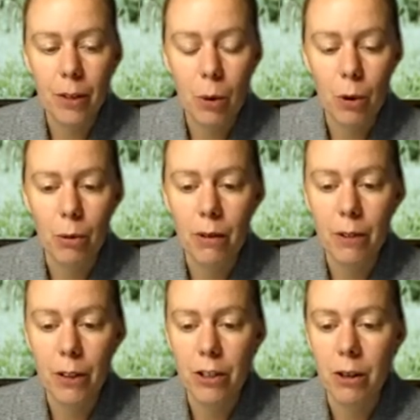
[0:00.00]
would
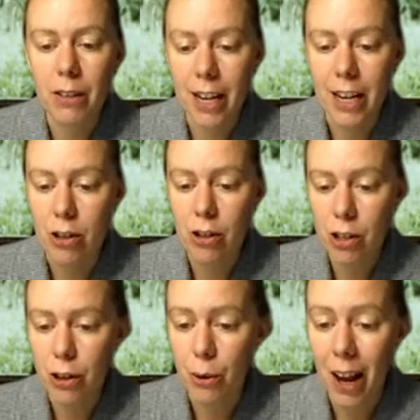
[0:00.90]
refer to as
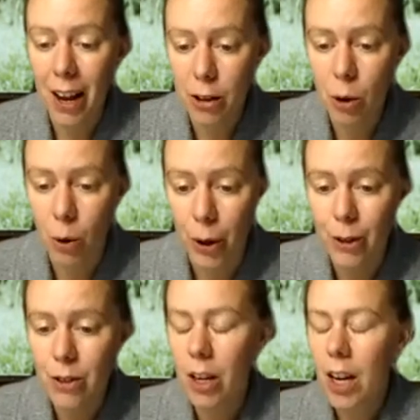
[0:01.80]
HQ,
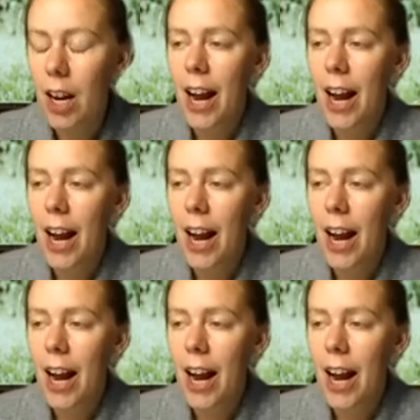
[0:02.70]
headquarters.